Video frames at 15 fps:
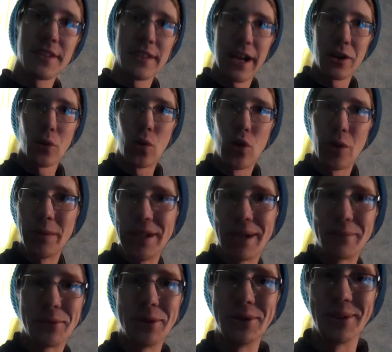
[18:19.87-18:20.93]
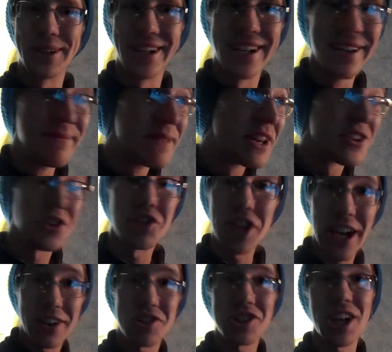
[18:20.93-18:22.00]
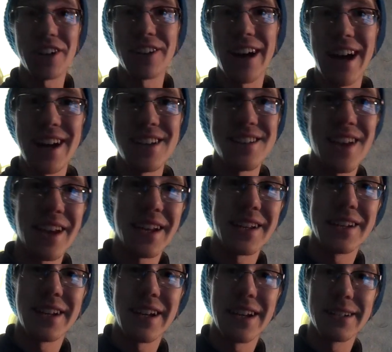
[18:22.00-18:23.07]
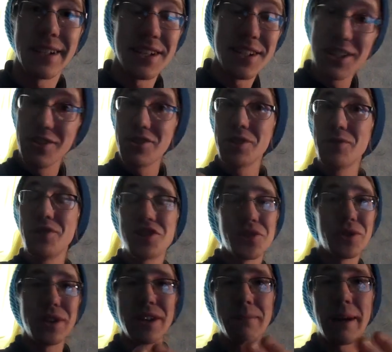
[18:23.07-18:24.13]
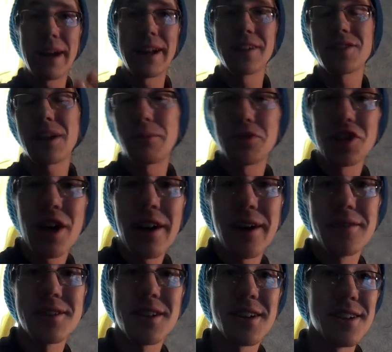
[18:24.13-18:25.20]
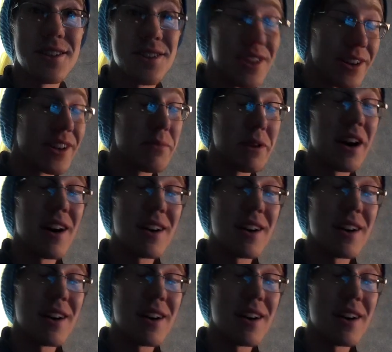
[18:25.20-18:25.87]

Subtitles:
That'll warm you up real good. So check out his channel, guys, and continue to enjoy my next couple shoutouts, because they're going to be